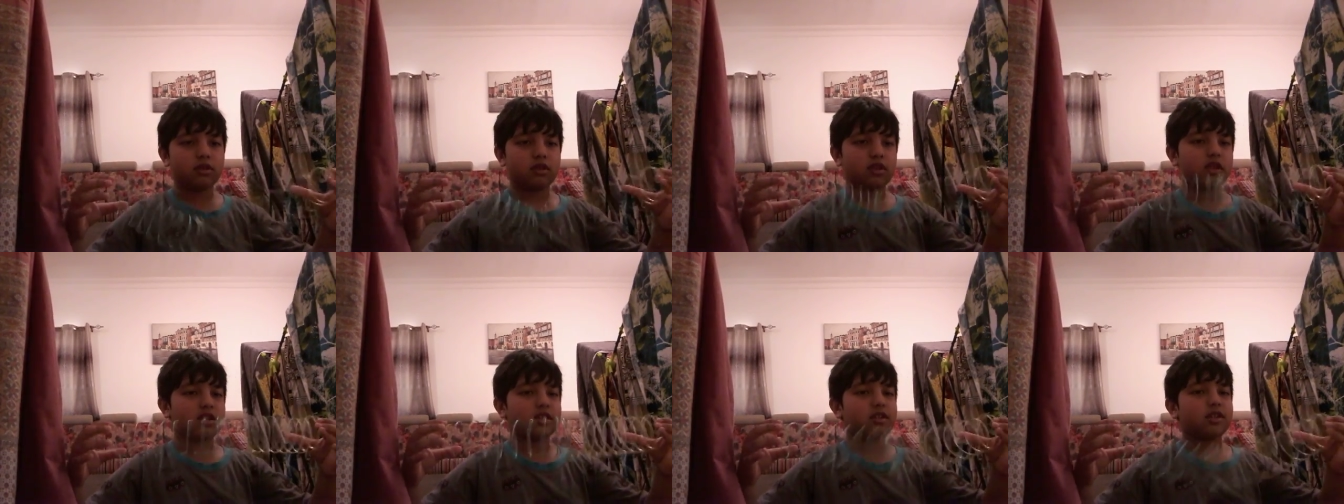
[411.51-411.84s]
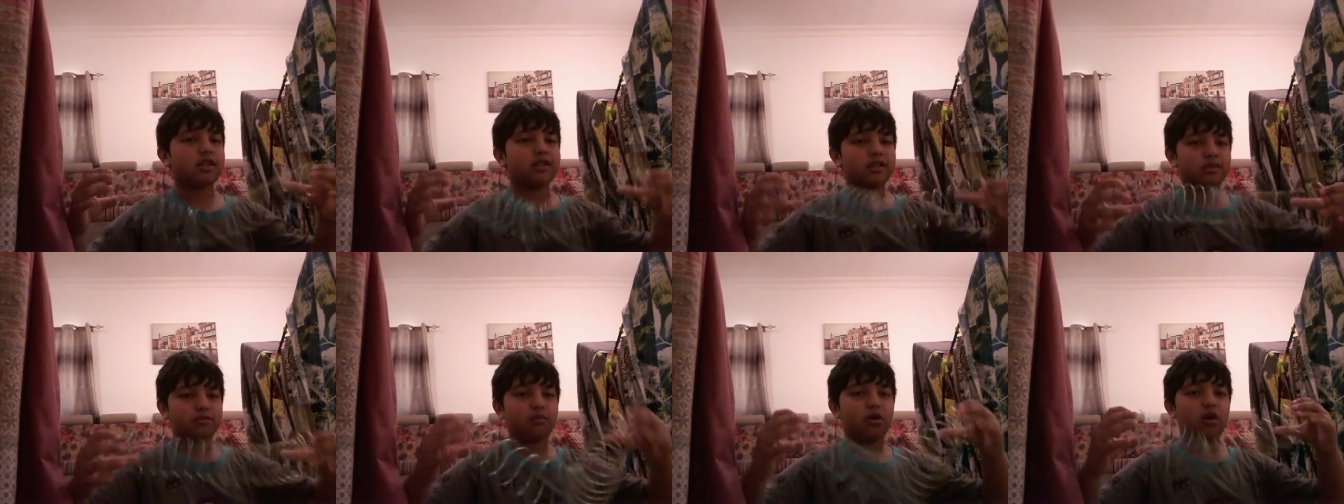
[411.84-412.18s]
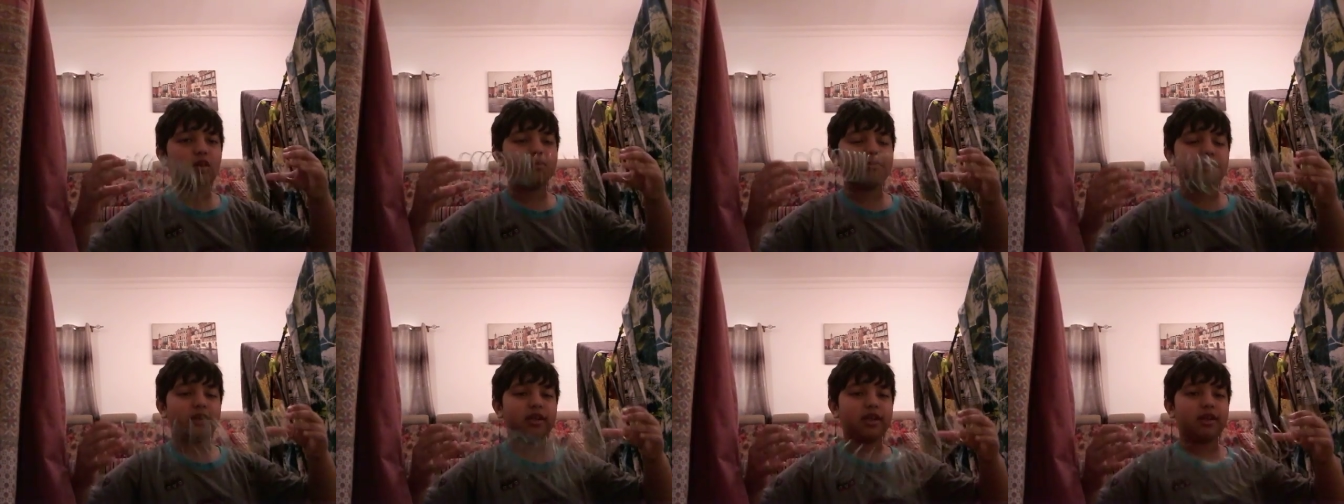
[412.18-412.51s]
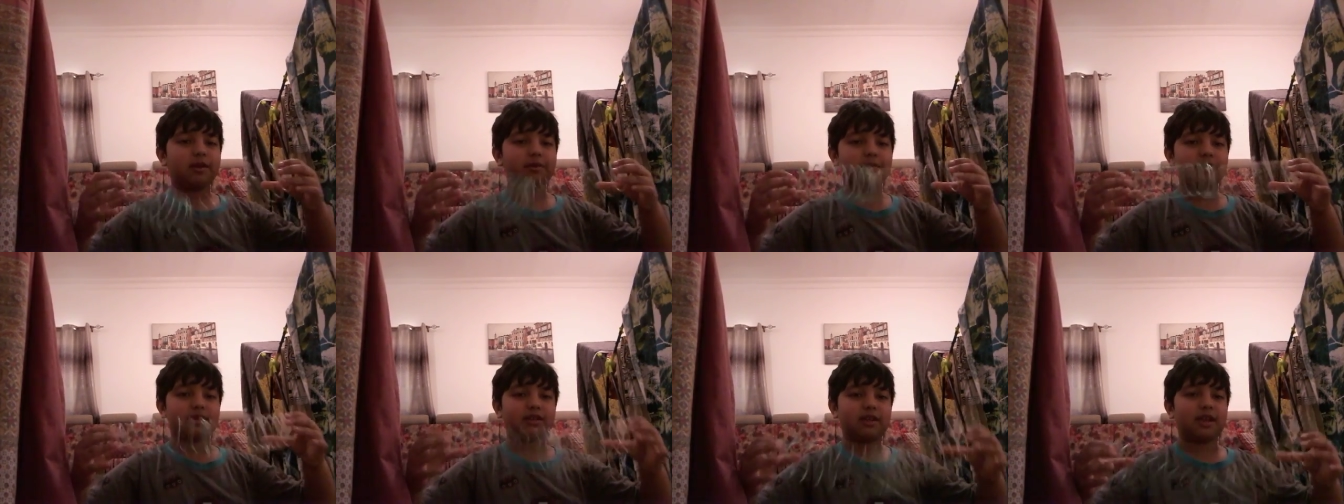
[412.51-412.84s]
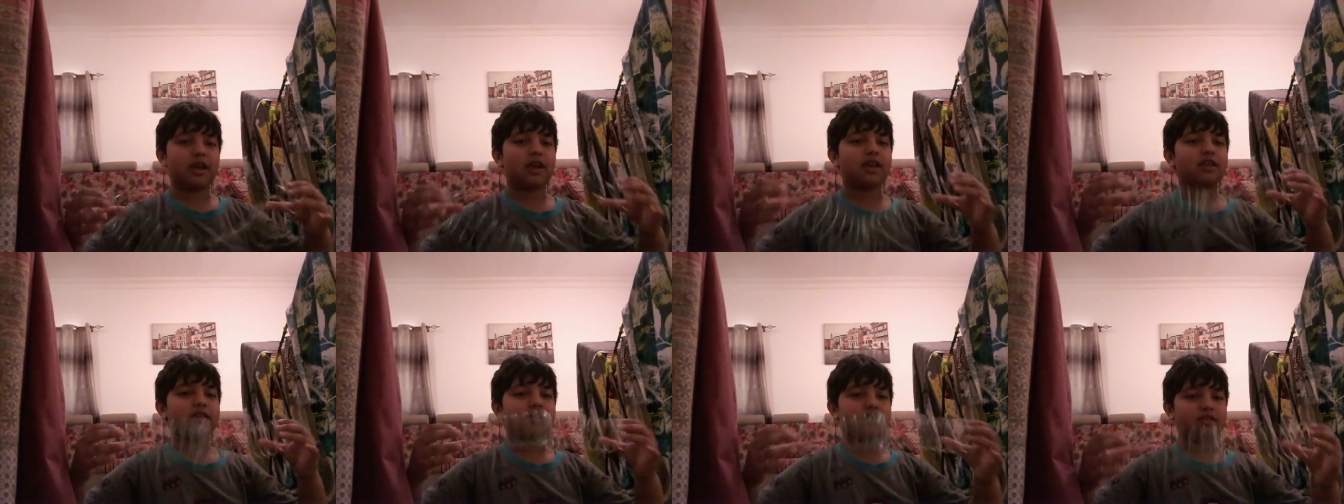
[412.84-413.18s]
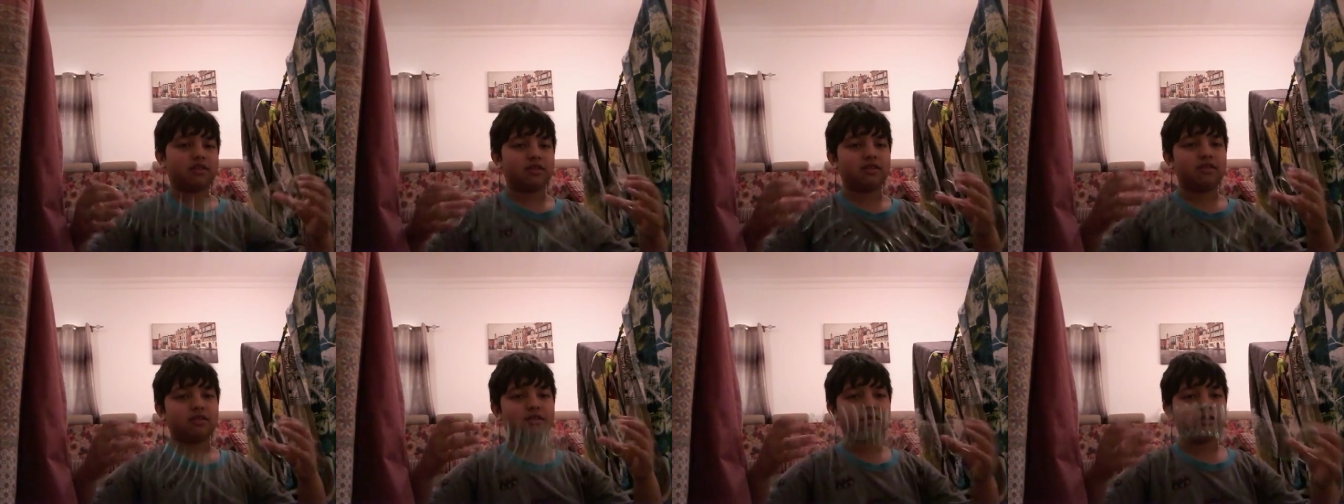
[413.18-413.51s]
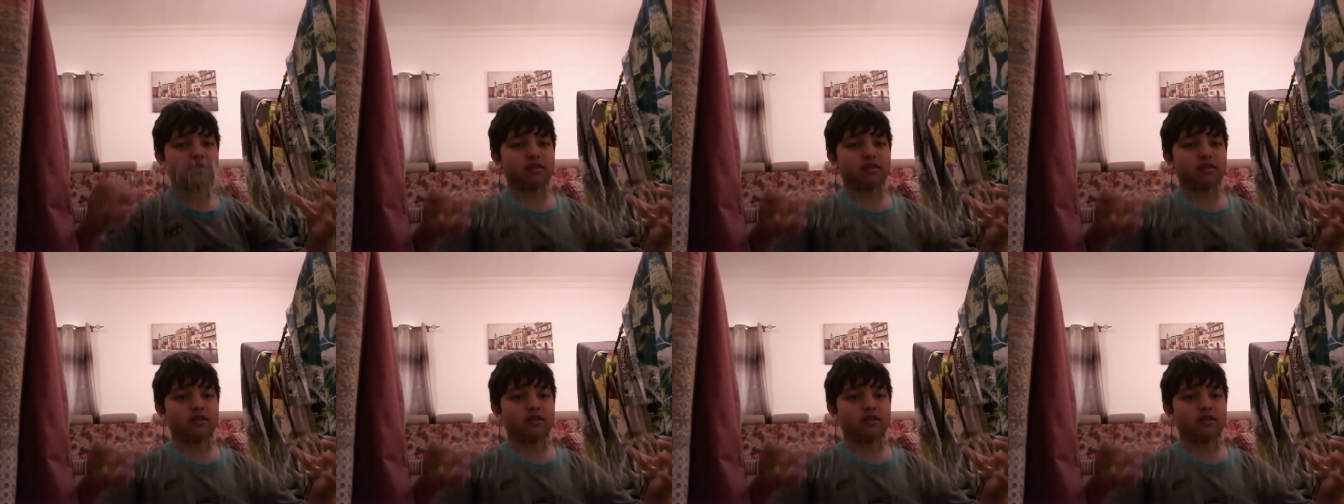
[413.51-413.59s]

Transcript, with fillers: This is a small medium size